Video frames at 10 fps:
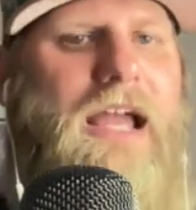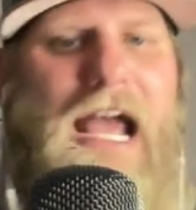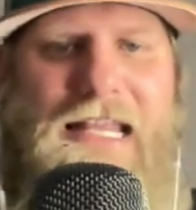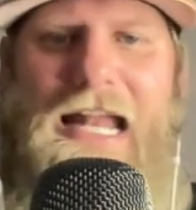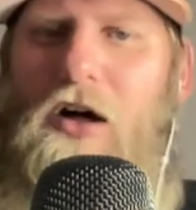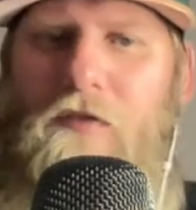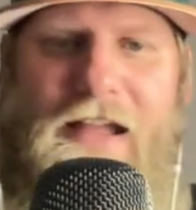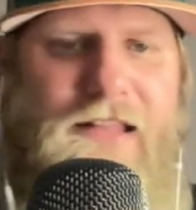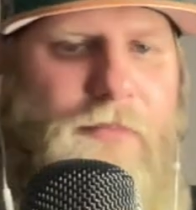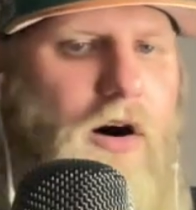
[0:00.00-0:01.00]
And then
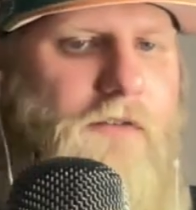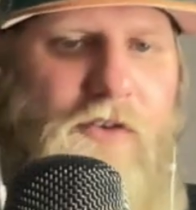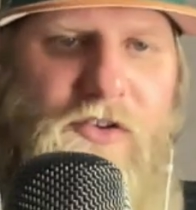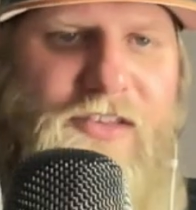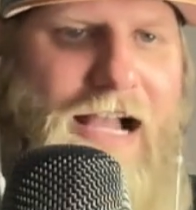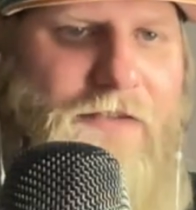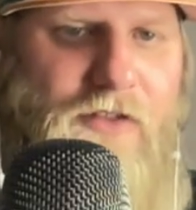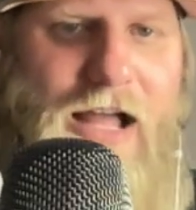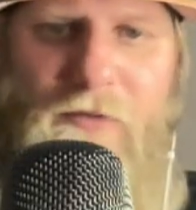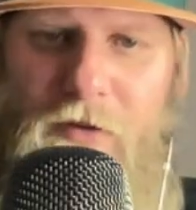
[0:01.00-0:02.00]
elevate the ball for a sac
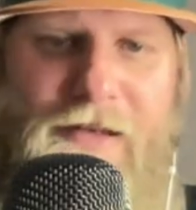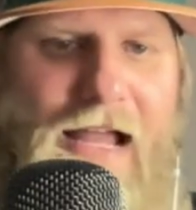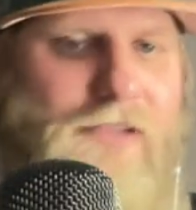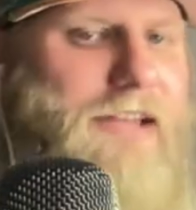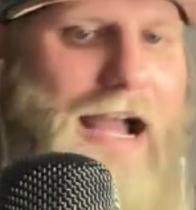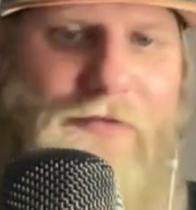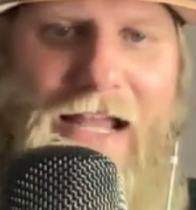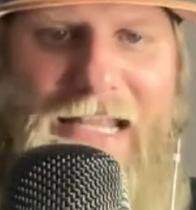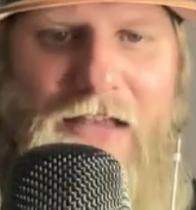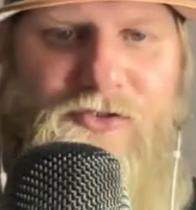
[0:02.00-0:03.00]
fly. Would have been nice to have
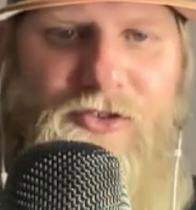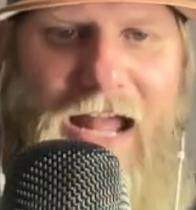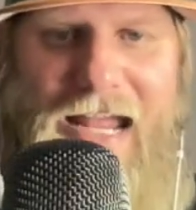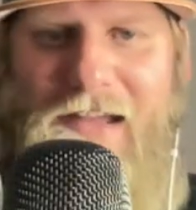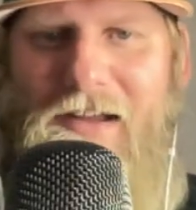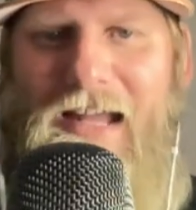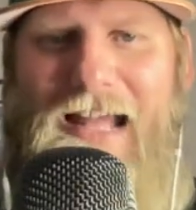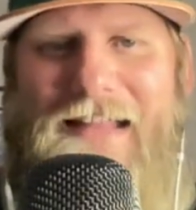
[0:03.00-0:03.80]
that yesterday in